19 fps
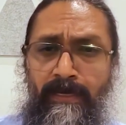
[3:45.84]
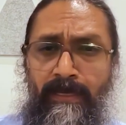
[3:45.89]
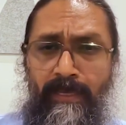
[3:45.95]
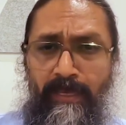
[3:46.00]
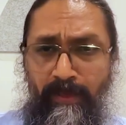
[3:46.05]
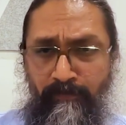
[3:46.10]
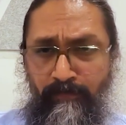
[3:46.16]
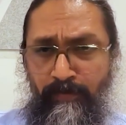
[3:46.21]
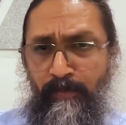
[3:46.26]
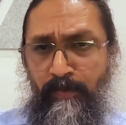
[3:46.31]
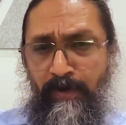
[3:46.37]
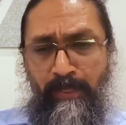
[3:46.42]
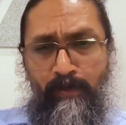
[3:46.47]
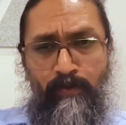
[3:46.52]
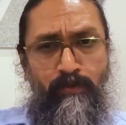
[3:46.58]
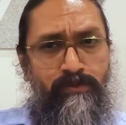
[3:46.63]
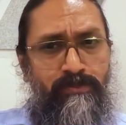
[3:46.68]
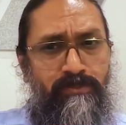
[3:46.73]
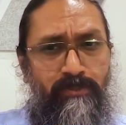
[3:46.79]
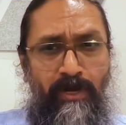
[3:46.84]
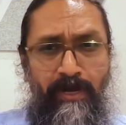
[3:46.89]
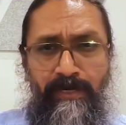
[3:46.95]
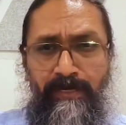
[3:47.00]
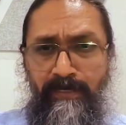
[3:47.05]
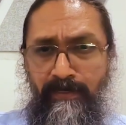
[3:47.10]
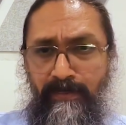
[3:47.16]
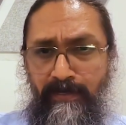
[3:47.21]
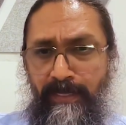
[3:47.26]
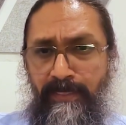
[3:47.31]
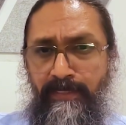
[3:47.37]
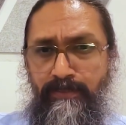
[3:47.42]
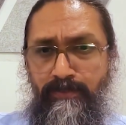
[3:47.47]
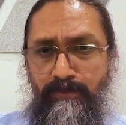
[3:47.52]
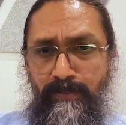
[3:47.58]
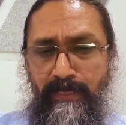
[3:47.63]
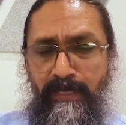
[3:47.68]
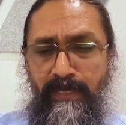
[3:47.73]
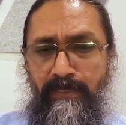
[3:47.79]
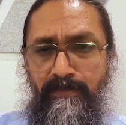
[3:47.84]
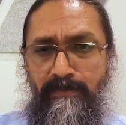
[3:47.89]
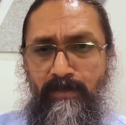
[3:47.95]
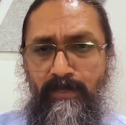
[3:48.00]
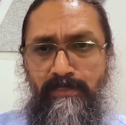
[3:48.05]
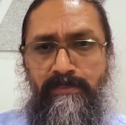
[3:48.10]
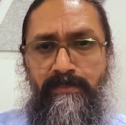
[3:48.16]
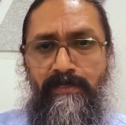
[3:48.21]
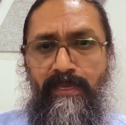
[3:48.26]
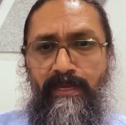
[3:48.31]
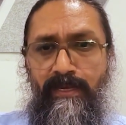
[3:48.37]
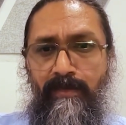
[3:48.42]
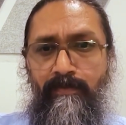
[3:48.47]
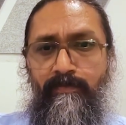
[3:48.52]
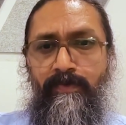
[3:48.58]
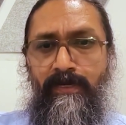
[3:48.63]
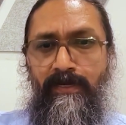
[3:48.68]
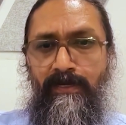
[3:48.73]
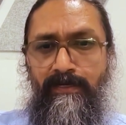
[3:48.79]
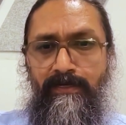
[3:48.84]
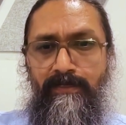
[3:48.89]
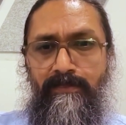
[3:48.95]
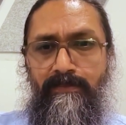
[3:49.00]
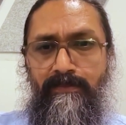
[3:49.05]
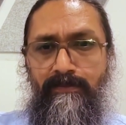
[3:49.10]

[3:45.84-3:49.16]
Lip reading: Everybody who is joining Rike today is also enabled